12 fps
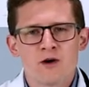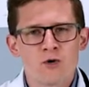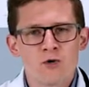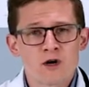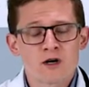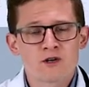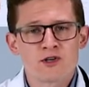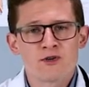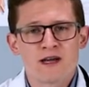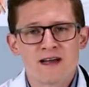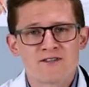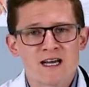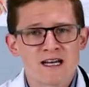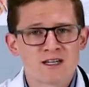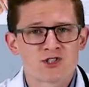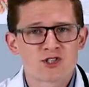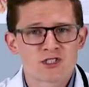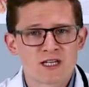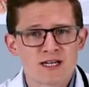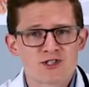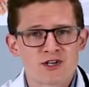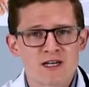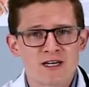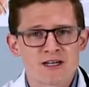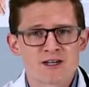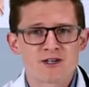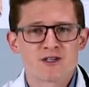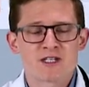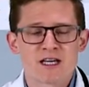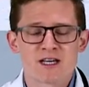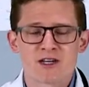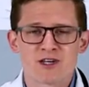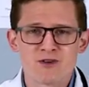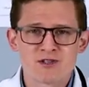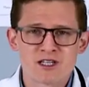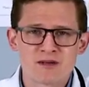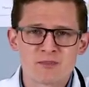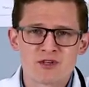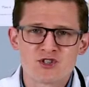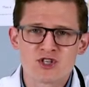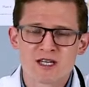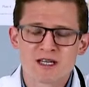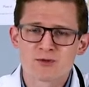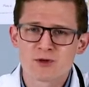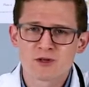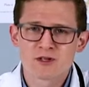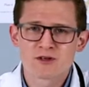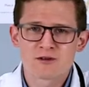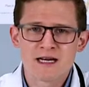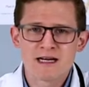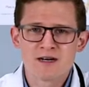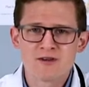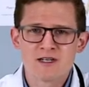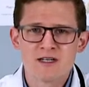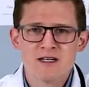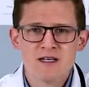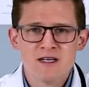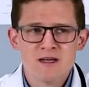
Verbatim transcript: Or you have that itch inside your ear, you take a Q-tip and you gently roll it around, and